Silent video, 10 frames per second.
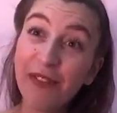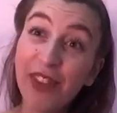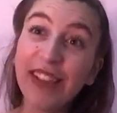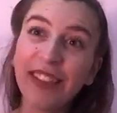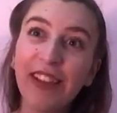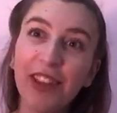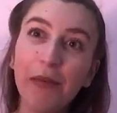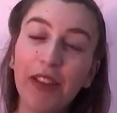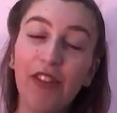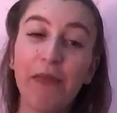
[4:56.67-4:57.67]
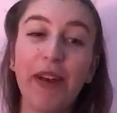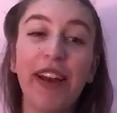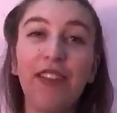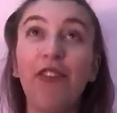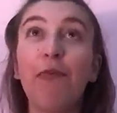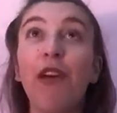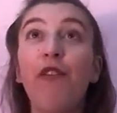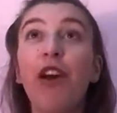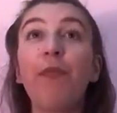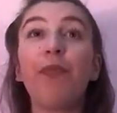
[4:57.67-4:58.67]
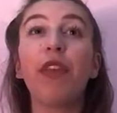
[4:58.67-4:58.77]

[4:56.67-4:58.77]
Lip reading: Things I Knew to Be True by Andrew Bravel.